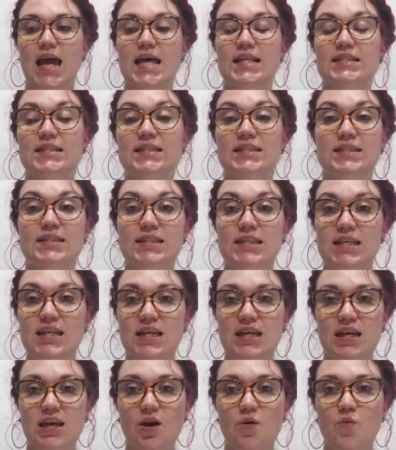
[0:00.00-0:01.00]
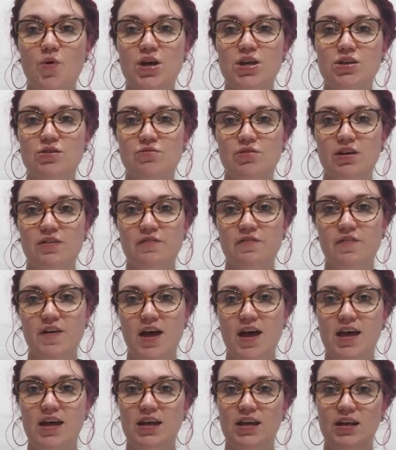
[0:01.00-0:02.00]
and see what you can
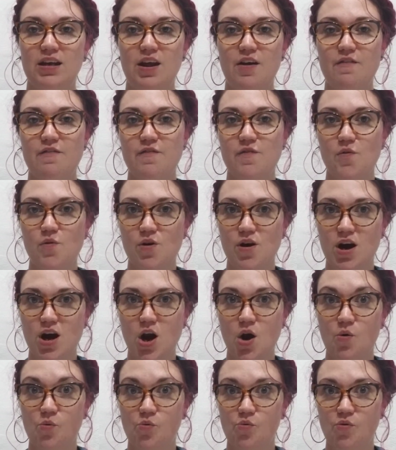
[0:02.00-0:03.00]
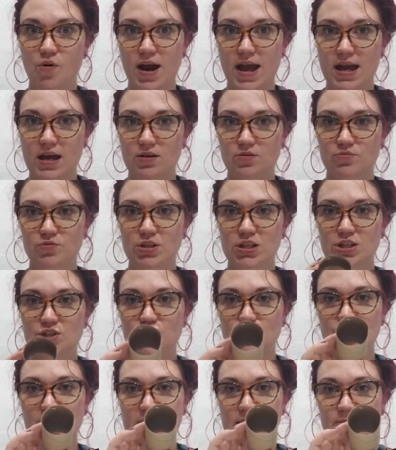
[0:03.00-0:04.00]
find for round
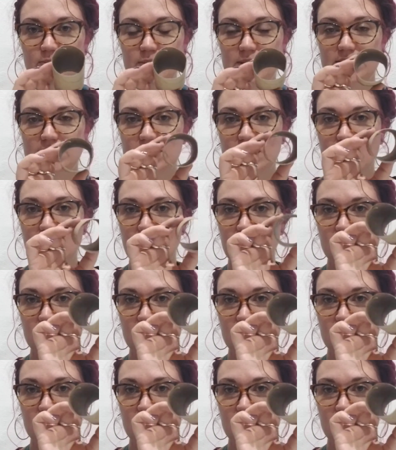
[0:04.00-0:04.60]
shapes.